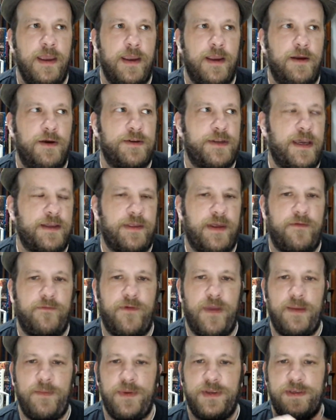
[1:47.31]
You know, it's like that
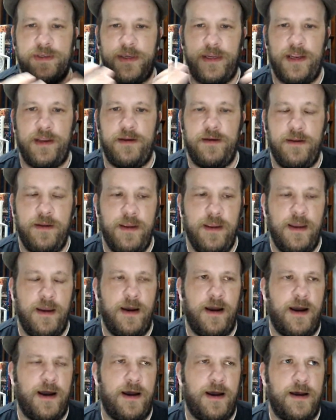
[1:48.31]
famous scene,
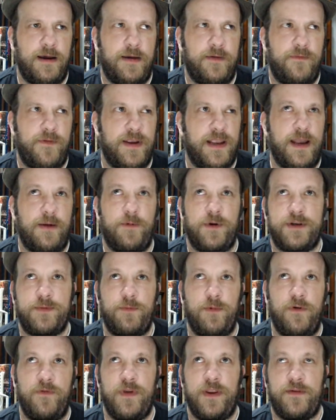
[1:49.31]
forget which
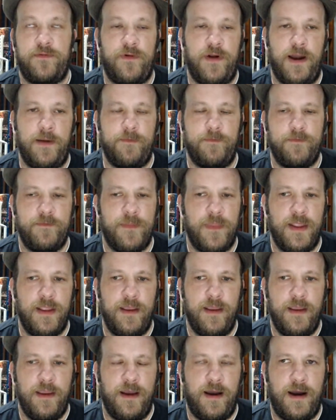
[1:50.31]
movie it's from,
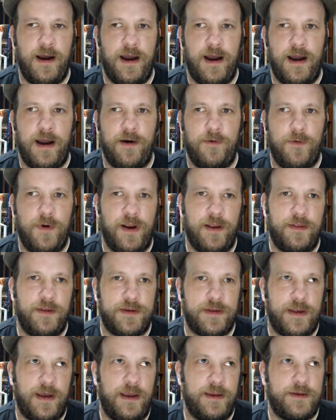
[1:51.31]
where
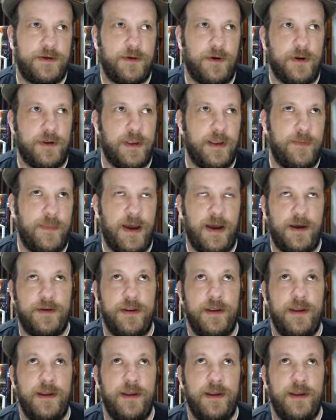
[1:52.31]
this guy is talking about